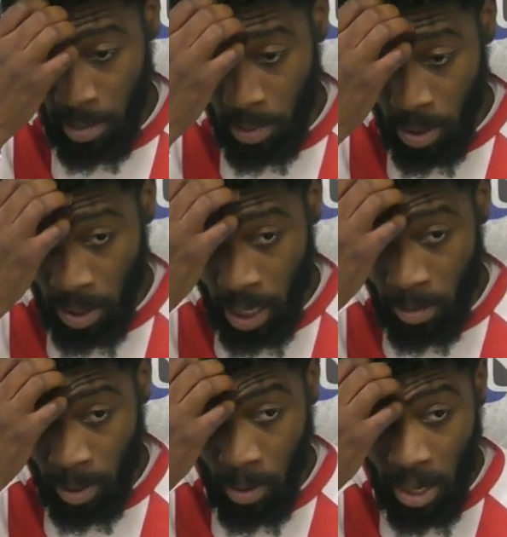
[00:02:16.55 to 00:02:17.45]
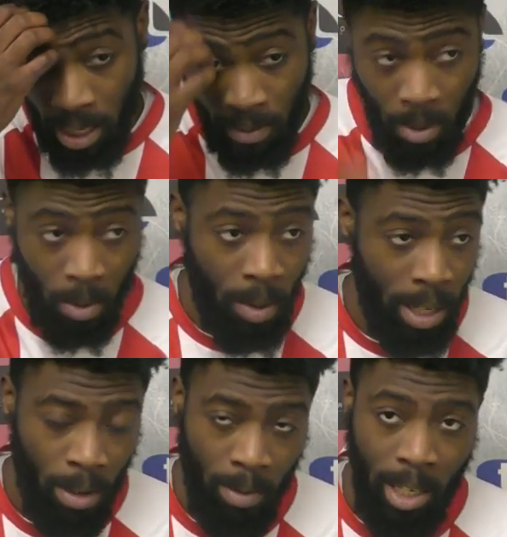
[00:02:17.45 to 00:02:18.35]
so that will be quite difficult,
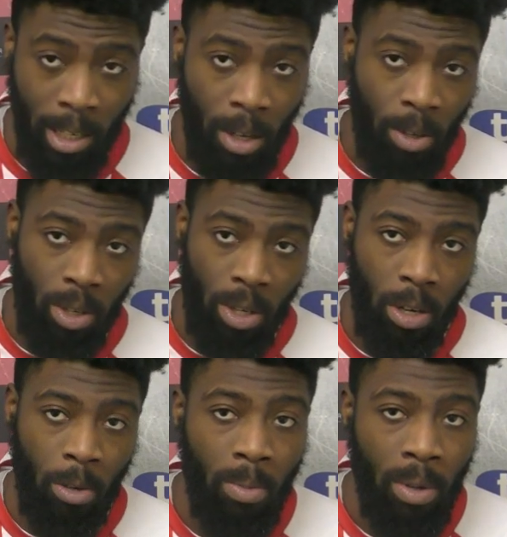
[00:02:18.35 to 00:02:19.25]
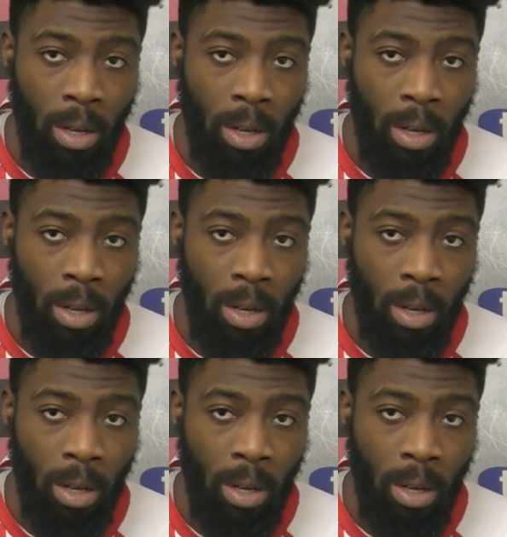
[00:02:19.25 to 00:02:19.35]
and obviously they've got the slope,